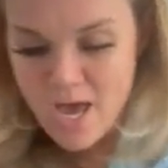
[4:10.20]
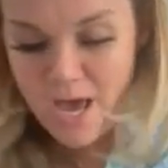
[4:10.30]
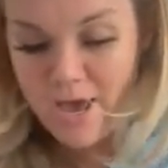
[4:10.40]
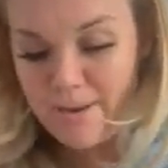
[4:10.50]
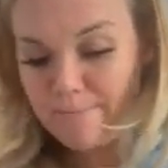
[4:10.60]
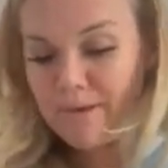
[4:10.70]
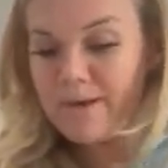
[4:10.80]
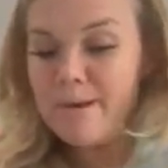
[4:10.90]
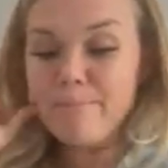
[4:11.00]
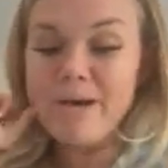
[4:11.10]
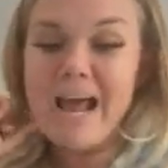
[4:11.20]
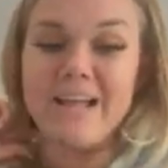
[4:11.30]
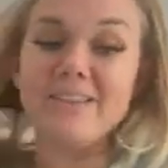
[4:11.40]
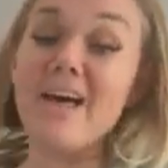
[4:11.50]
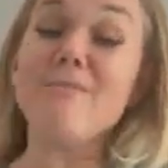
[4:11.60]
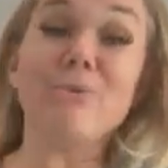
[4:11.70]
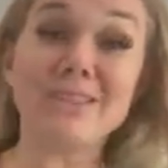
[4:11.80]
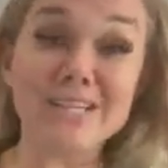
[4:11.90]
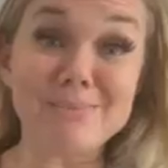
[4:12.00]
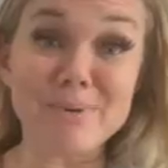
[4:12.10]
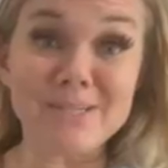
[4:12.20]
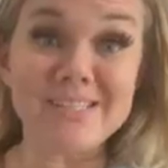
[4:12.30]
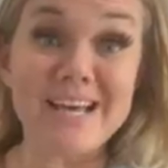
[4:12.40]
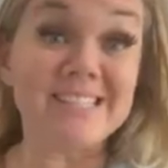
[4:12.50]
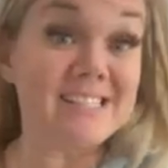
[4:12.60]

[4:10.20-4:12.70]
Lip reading: But I love what this book says